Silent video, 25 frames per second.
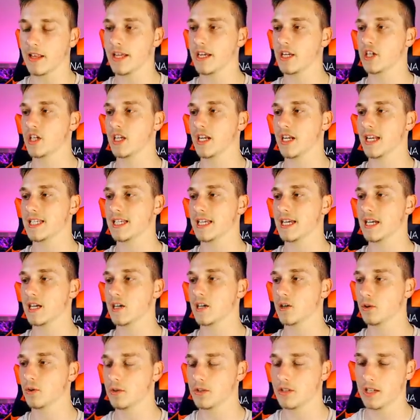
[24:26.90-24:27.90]
Energy. Let's get an
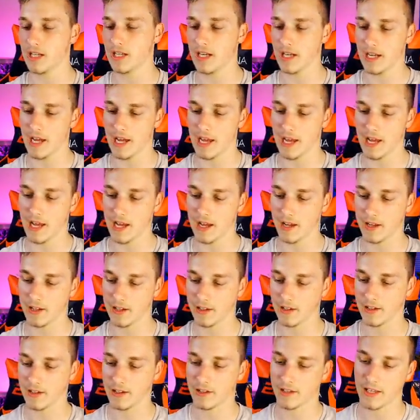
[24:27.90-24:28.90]
ulti
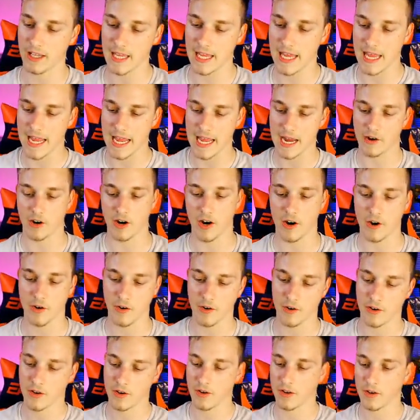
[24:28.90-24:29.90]
E-Hero.
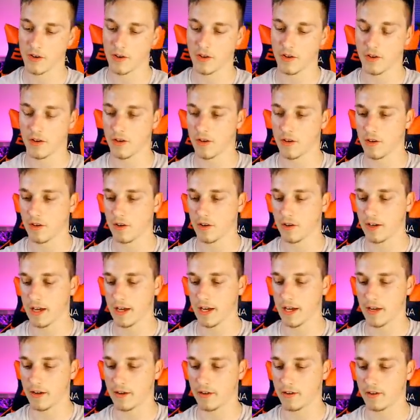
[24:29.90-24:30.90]

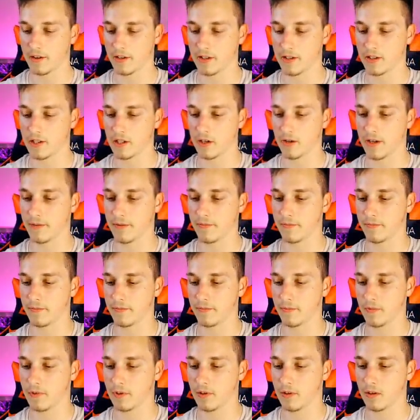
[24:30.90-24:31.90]
Okay, let's do it.
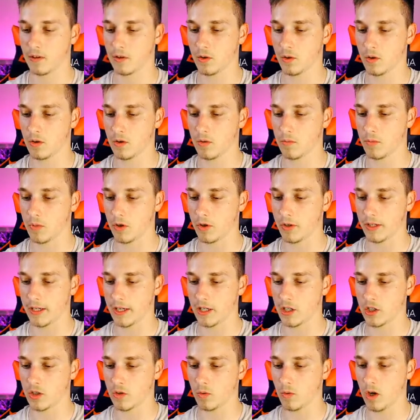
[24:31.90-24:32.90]
Falling
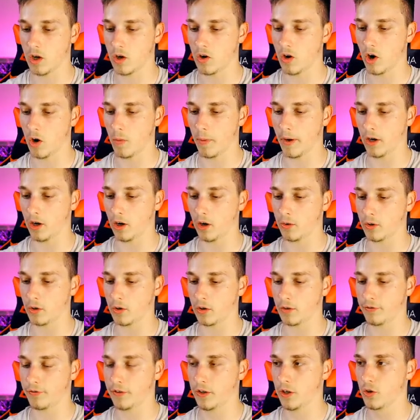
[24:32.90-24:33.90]
H2O. Oh my god, we've got
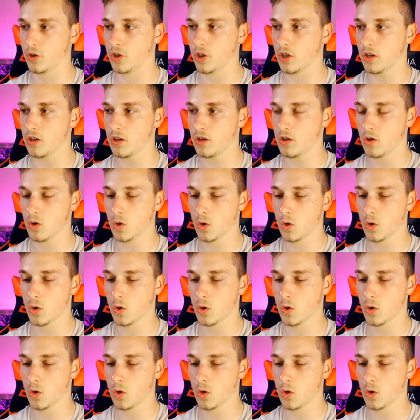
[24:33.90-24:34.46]
a fusion.